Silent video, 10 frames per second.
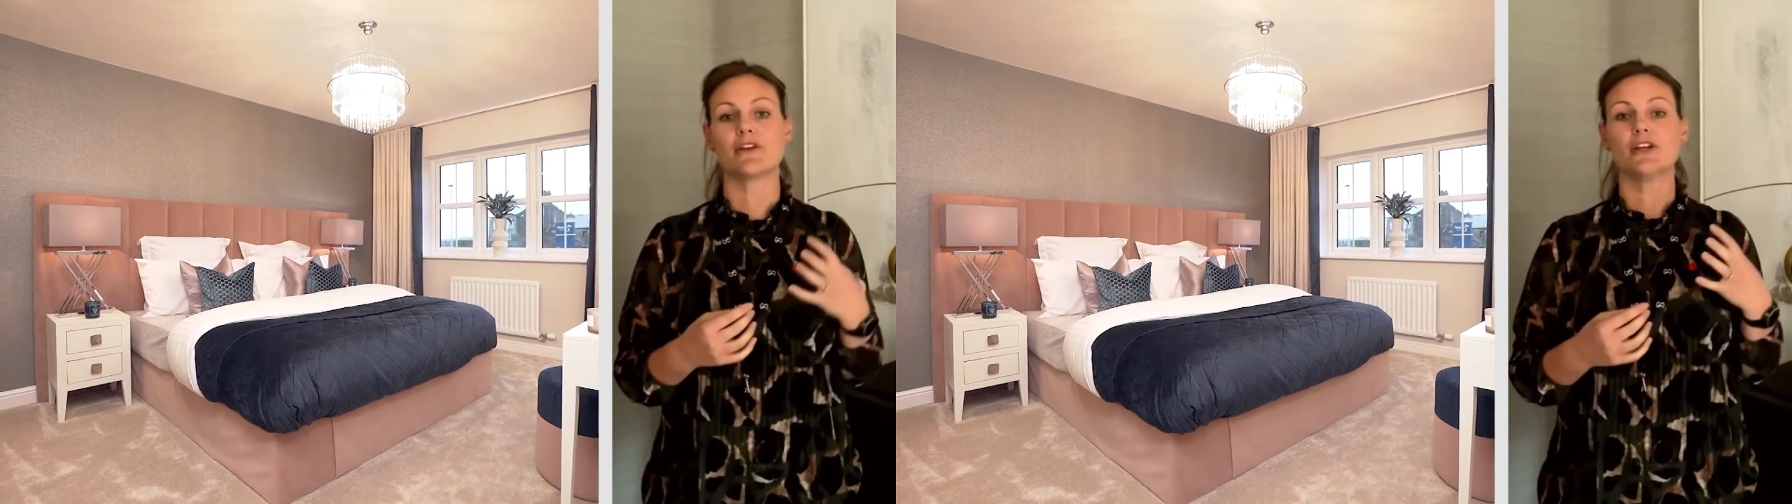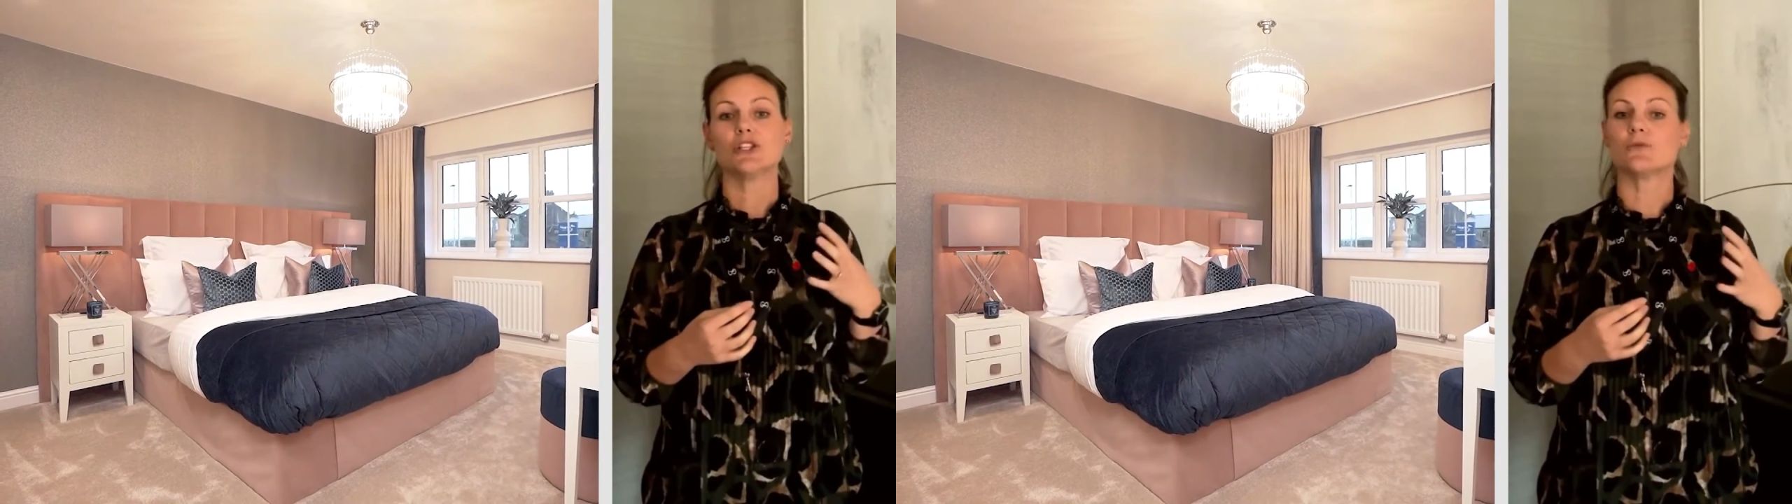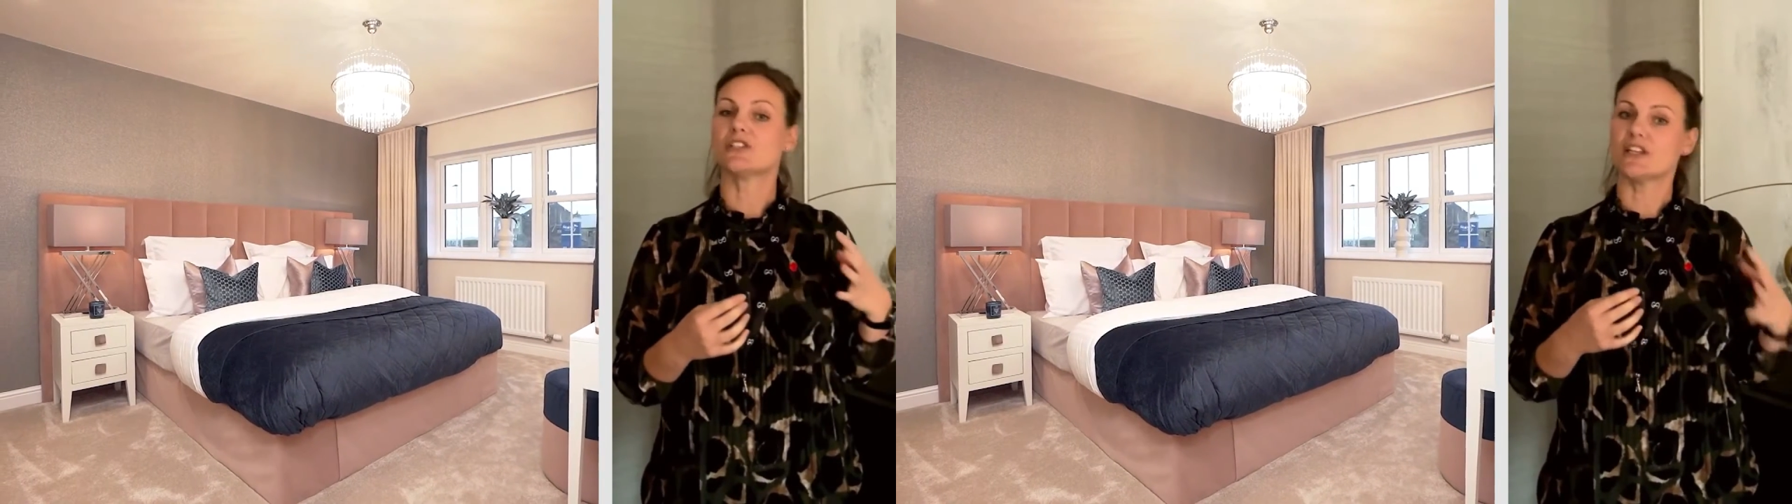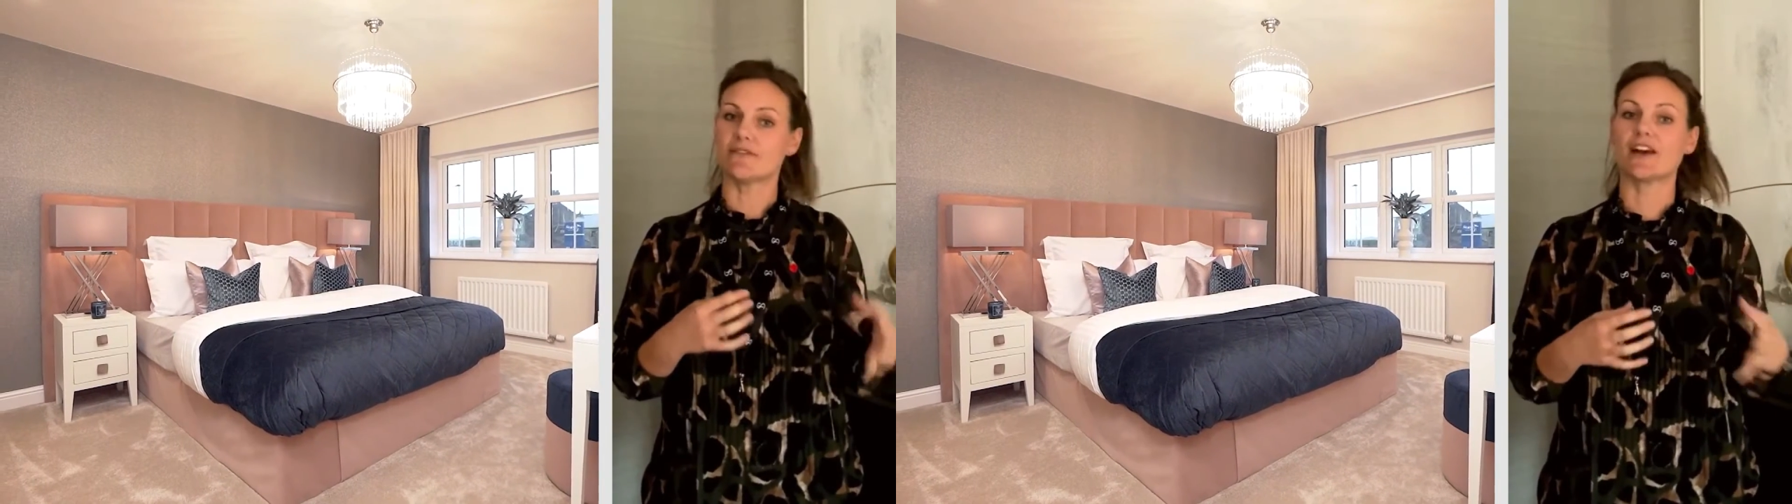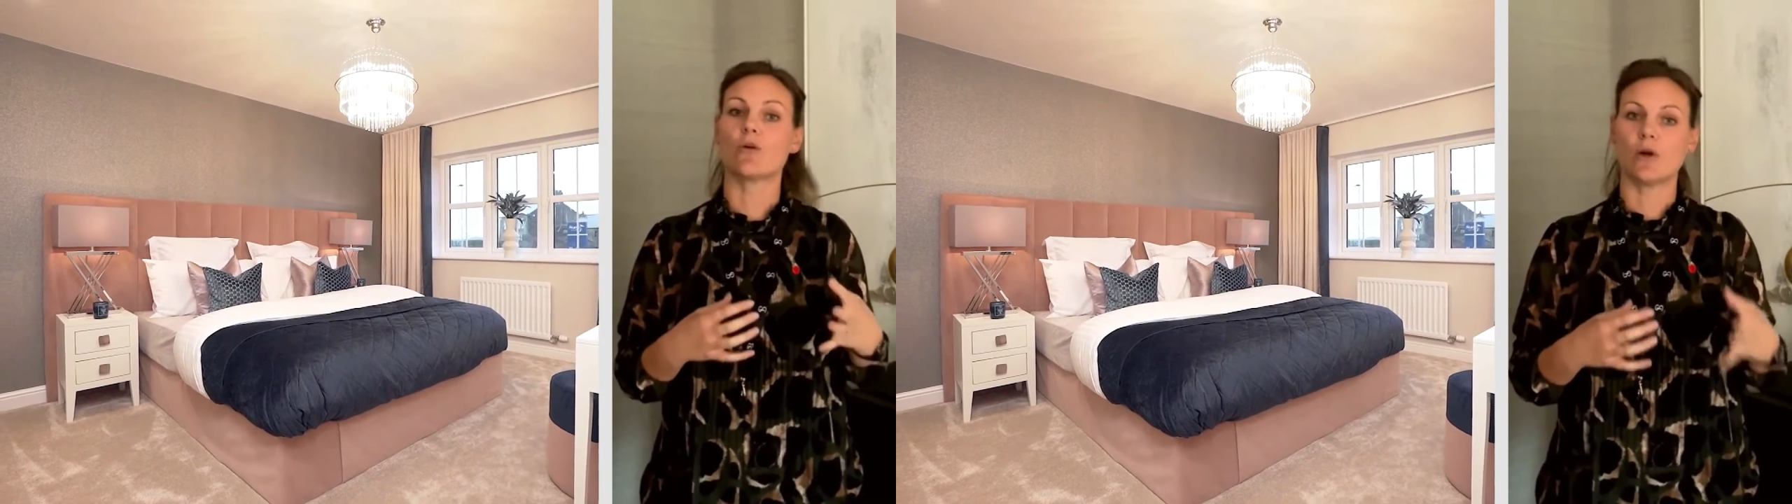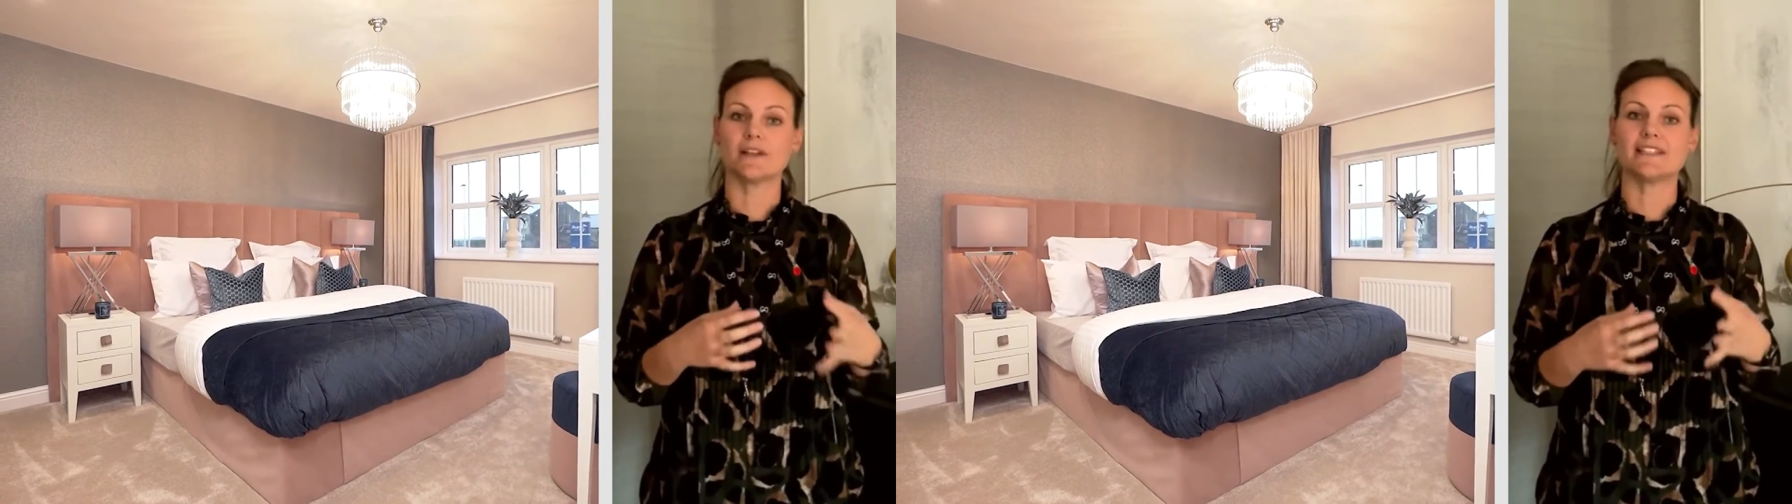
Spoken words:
to achieve that quality